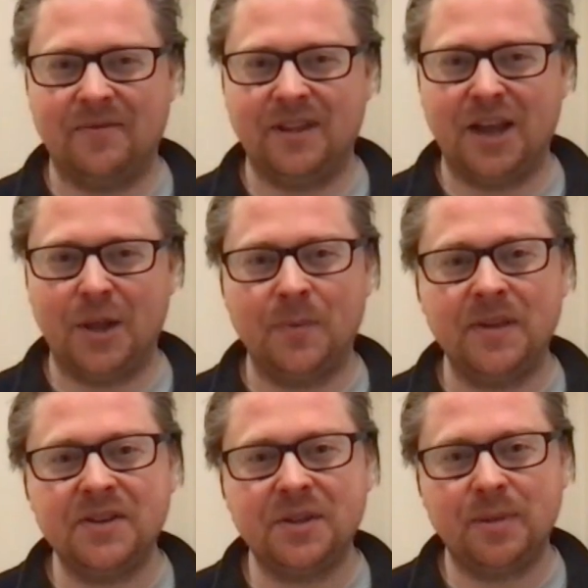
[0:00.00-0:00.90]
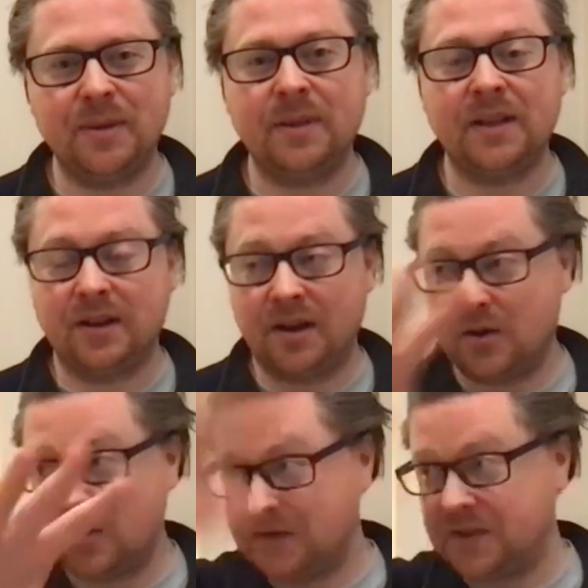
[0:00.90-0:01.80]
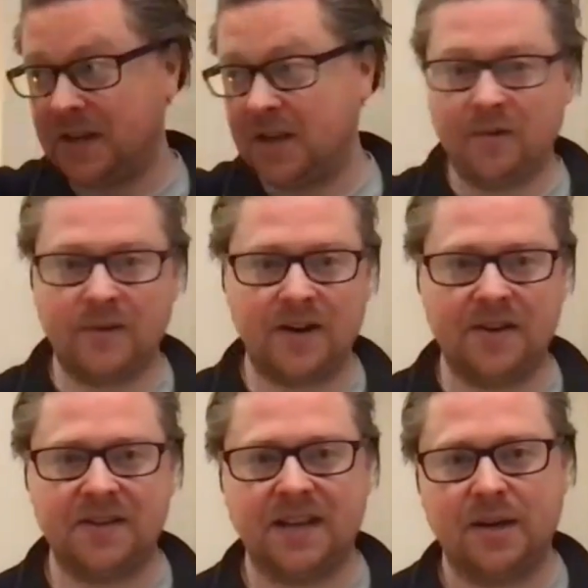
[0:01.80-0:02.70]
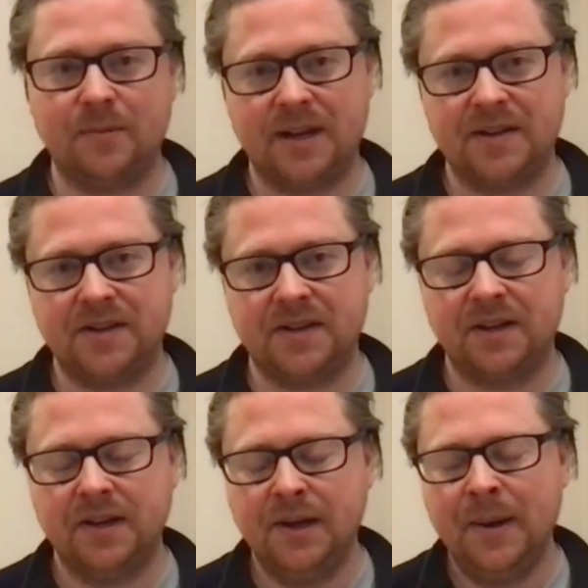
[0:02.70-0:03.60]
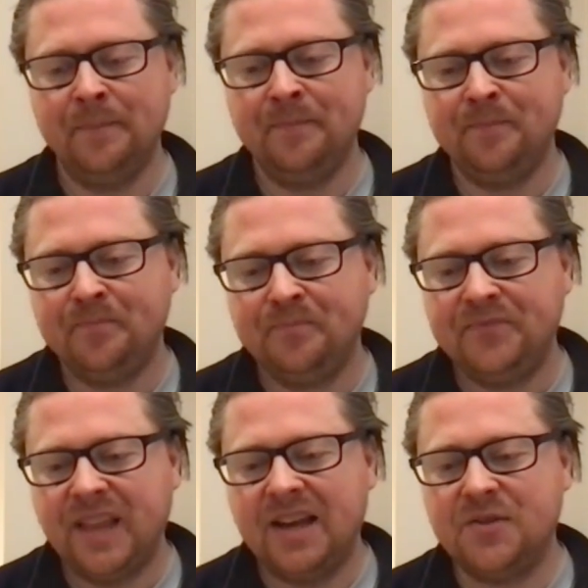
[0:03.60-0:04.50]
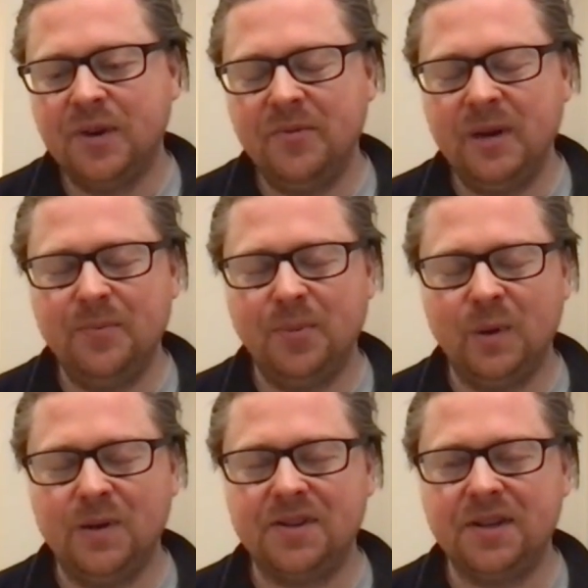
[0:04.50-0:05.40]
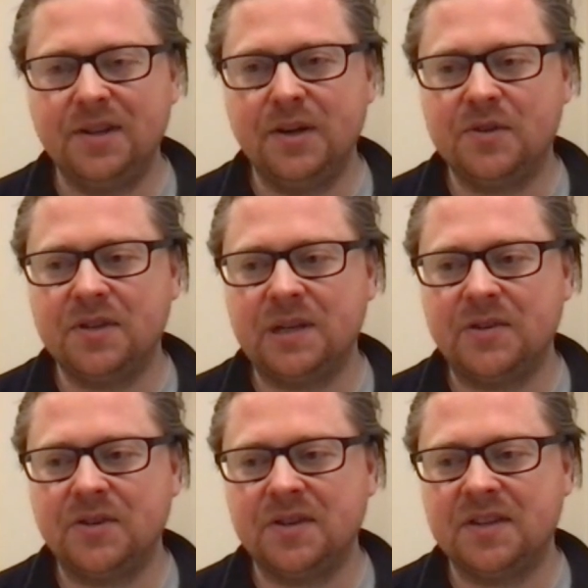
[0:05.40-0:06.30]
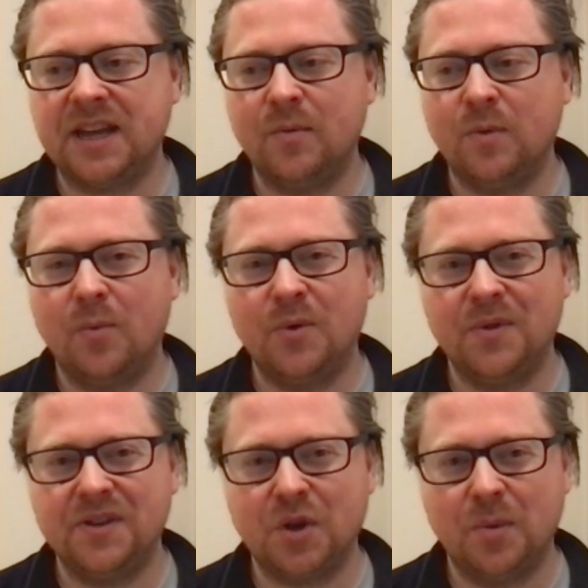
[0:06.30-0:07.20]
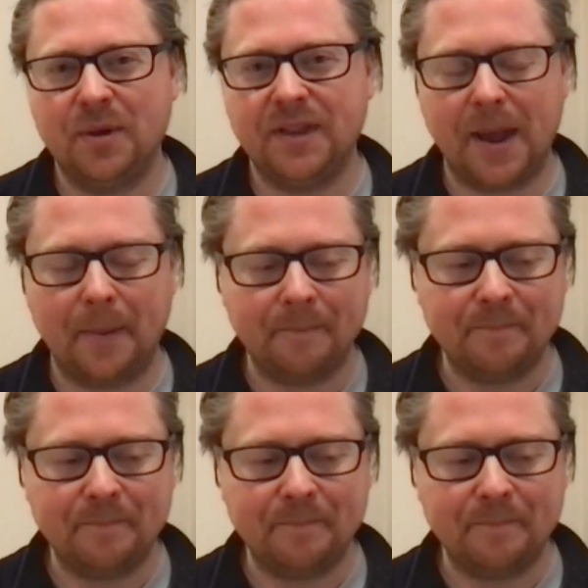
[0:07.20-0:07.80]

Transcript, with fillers: Uh, these are the people that are, are, constantly going around and sending places, and and it's really really important to you know just just to say while we're on this topic that